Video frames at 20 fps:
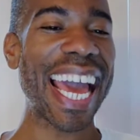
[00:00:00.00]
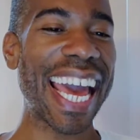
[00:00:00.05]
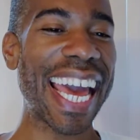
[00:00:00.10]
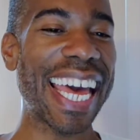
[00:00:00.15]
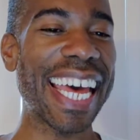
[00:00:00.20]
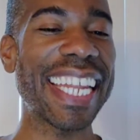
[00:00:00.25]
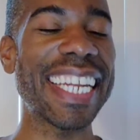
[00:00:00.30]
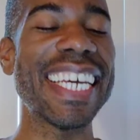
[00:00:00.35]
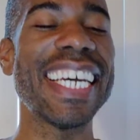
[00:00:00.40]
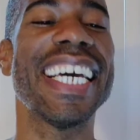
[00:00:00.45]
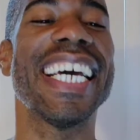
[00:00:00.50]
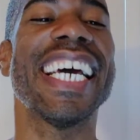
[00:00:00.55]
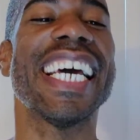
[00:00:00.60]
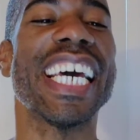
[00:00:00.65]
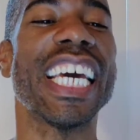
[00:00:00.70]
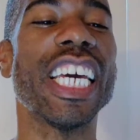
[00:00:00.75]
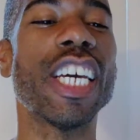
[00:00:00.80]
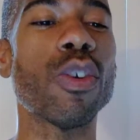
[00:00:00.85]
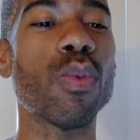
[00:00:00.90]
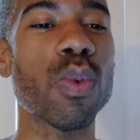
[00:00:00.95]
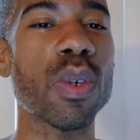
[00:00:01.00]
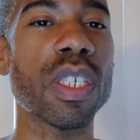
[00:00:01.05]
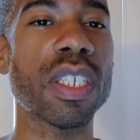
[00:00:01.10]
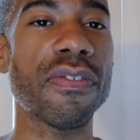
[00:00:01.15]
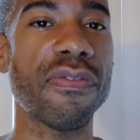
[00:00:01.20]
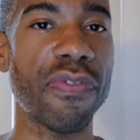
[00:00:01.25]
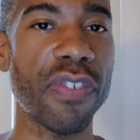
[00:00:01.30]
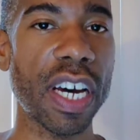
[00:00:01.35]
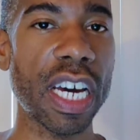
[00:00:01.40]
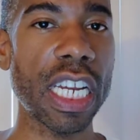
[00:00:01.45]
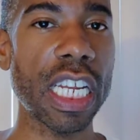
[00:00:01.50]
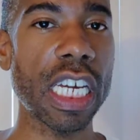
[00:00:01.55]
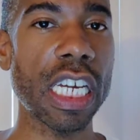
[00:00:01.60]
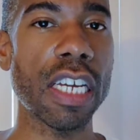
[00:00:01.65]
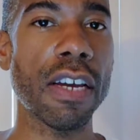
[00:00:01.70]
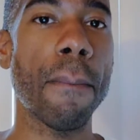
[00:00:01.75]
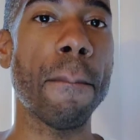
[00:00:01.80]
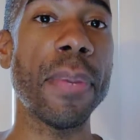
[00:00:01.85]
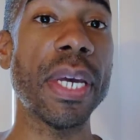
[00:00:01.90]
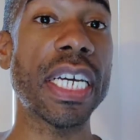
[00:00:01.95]
And it was
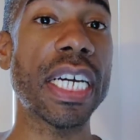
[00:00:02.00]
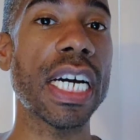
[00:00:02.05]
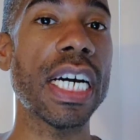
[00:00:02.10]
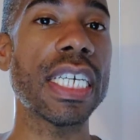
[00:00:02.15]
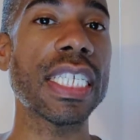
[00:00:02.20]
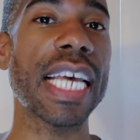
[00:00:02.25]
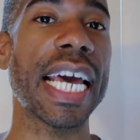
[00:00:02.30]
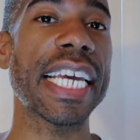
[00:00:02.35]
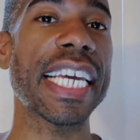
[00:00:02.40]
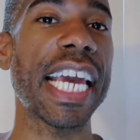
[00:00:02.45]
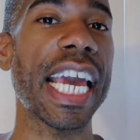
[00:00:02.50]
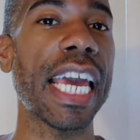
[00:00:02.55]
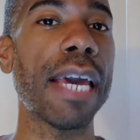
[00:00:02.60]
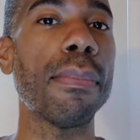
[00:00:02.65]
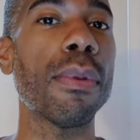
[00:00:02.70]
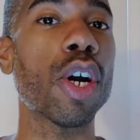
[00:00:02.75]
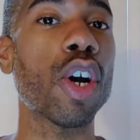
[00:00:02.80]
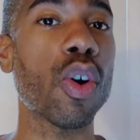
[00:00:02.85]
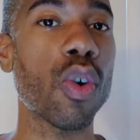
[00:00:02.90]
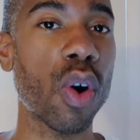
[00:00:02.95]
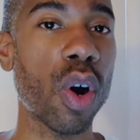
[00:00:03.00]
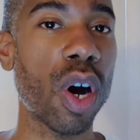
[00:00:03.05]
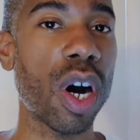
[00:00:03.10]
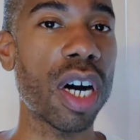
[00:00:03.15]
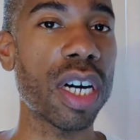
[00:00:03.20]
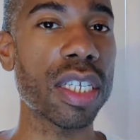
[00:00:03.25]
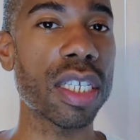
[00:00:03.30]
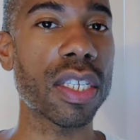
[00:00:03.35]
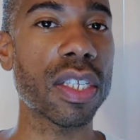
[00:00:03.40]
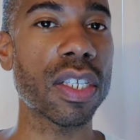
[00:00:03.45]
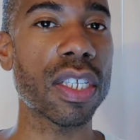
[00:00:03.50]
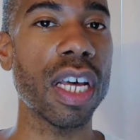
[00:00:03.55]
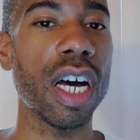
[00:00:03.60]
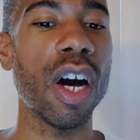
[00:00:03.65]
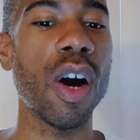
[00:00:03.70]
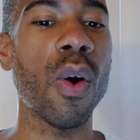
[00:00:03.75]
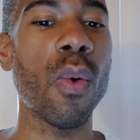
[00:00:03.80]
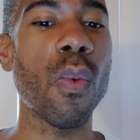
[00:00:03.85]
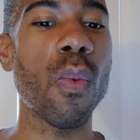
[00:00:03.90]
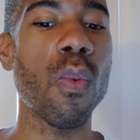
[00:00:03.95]
funny because I came across
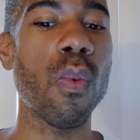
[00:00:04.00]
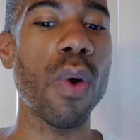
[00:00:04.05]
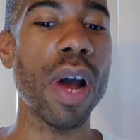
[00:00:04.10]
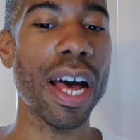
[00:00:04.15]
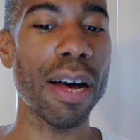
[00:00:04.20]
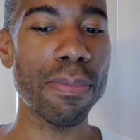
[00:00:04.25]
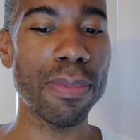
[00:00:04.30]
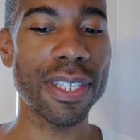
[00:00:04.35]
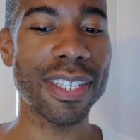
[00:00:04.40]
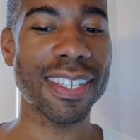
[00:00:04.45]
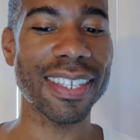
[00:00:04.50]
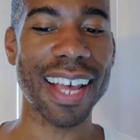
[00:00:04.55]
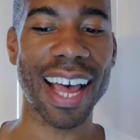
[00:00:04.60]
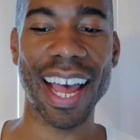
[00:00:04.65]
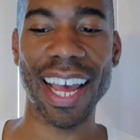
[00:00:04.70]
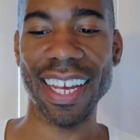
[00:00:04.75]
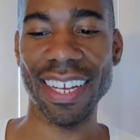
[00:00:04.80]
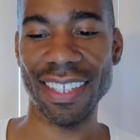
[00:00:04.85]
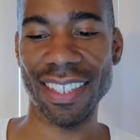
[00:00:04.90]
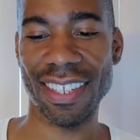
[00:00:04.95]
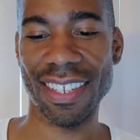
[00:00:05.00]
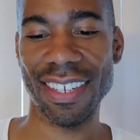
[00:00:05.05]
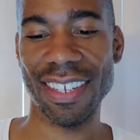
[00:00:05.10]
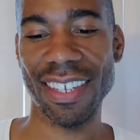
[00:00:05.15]
a website